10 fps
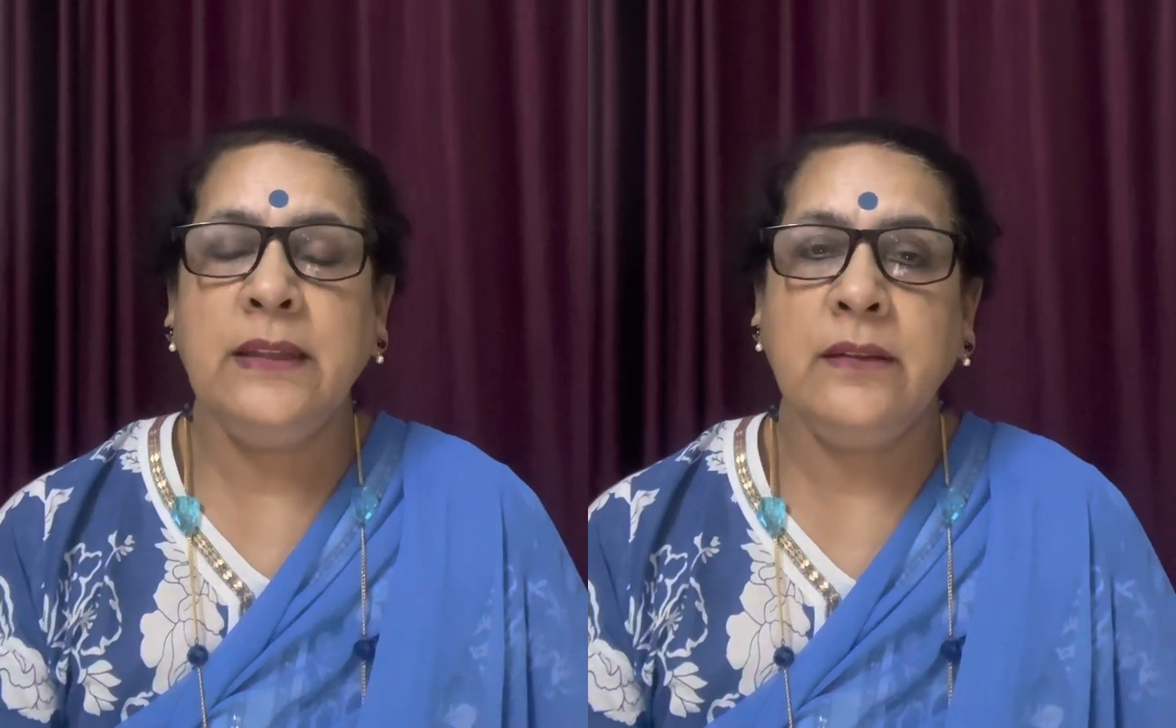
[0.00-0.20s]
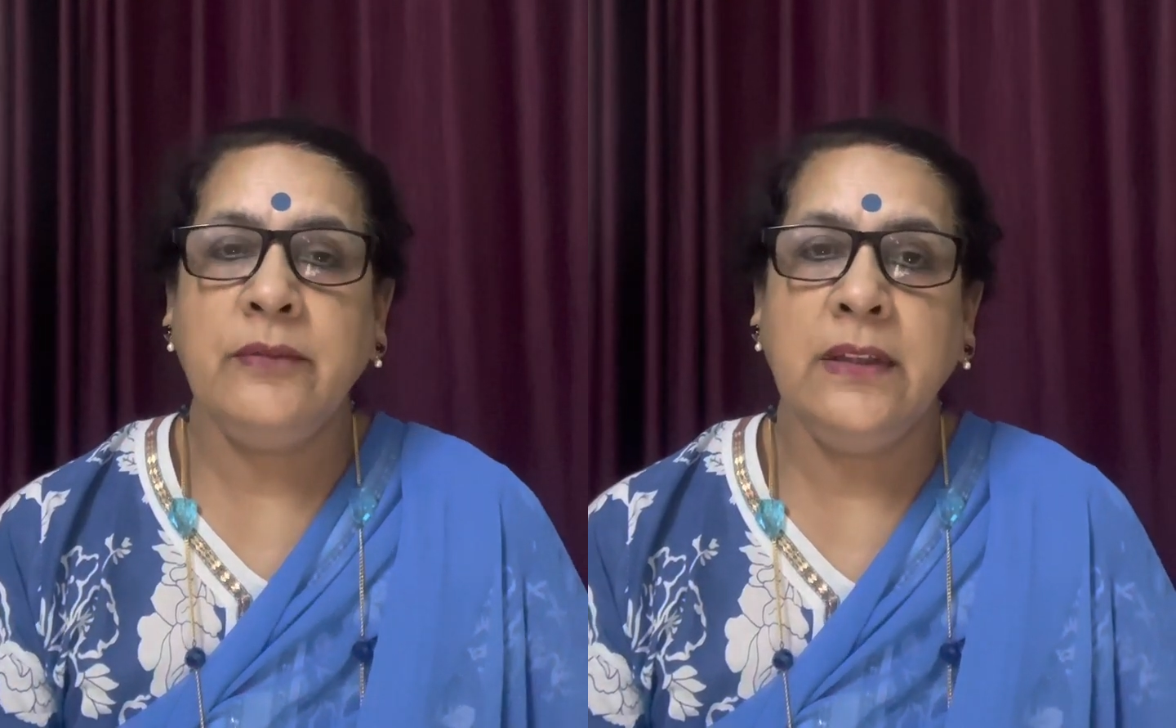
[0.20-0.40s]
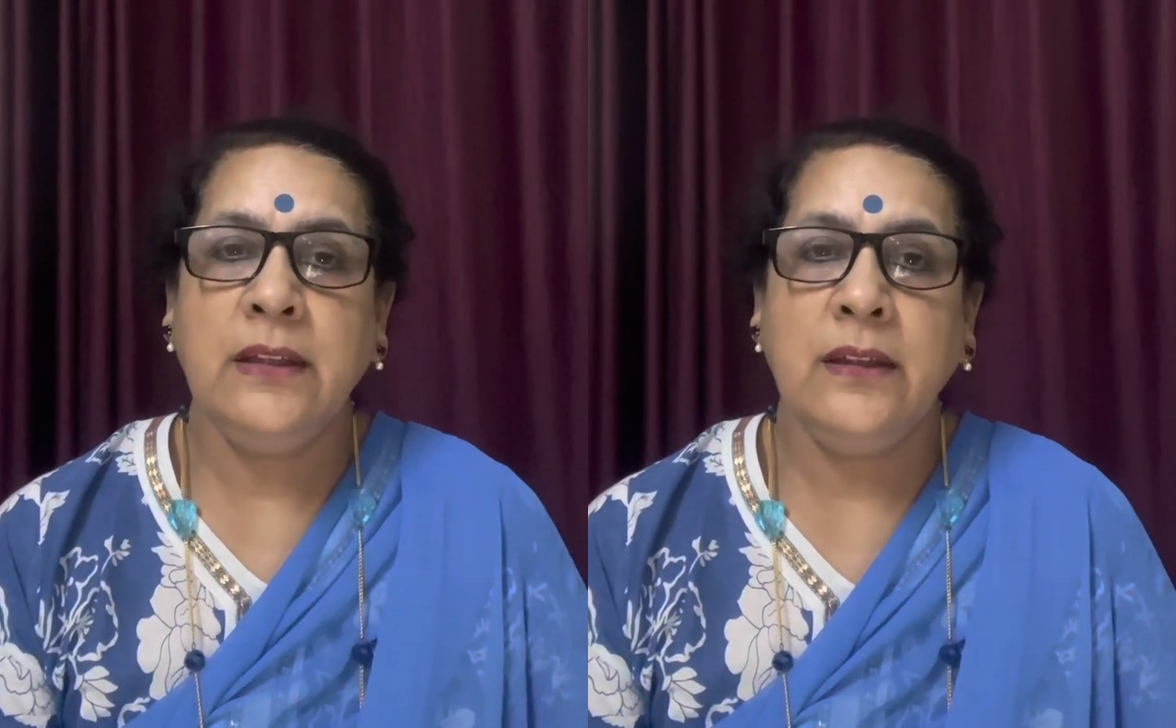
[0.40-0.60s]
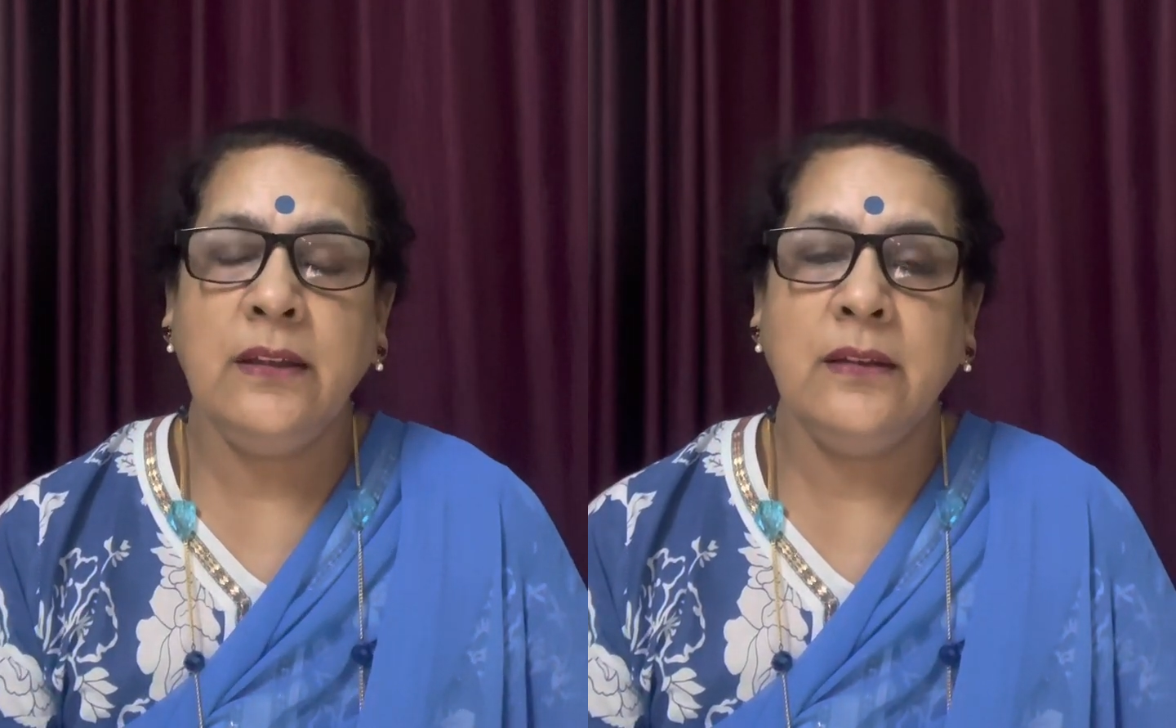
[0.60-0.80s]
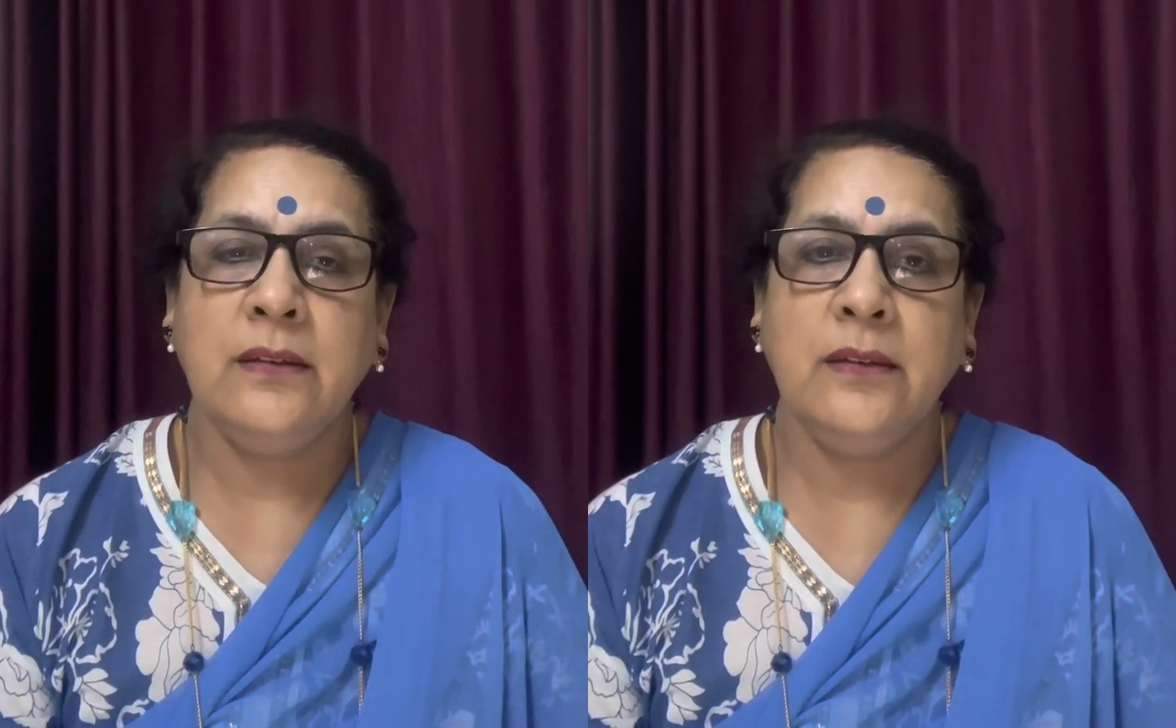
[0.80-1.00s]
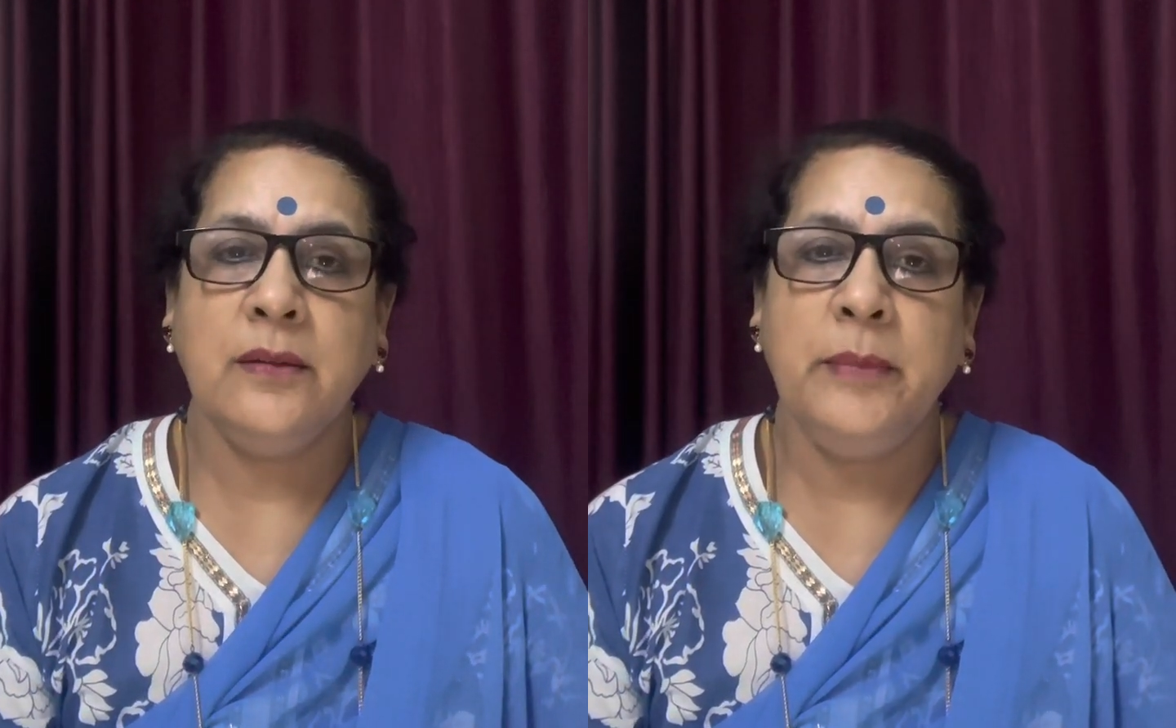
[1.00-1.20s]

they